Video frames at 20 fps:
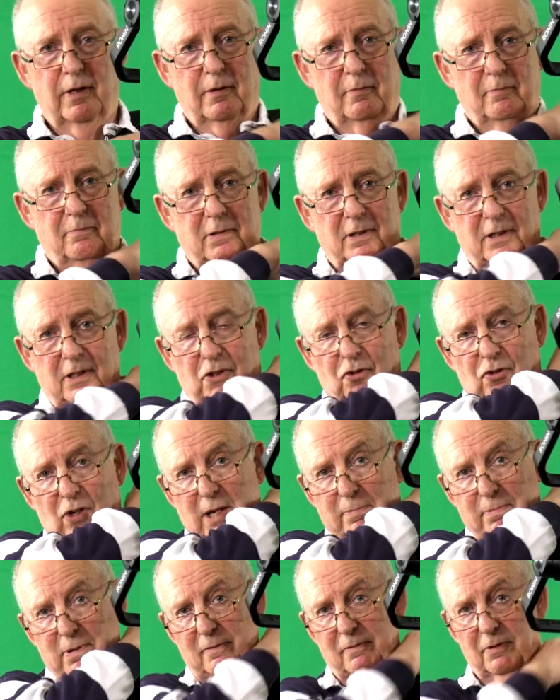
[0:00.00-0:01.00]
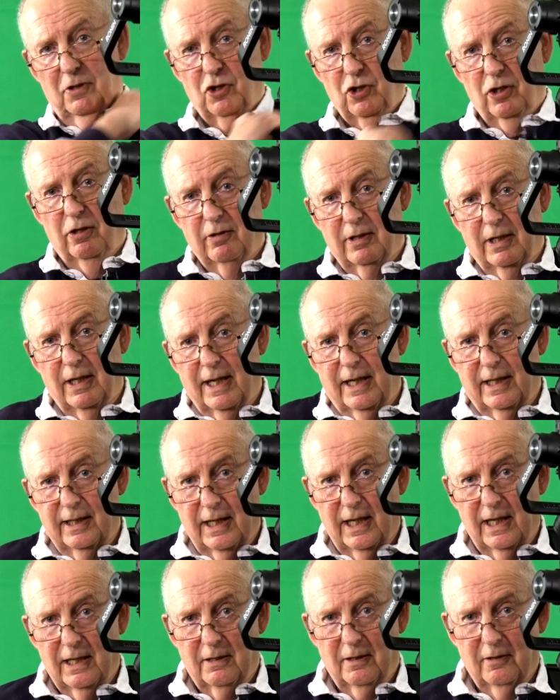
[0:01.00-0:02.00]
Put the strap over the shoulder like
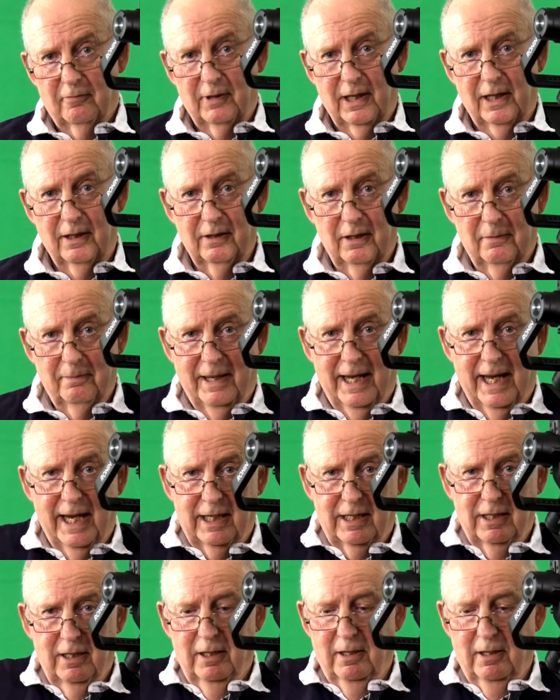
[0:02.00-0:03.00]
that, round the back,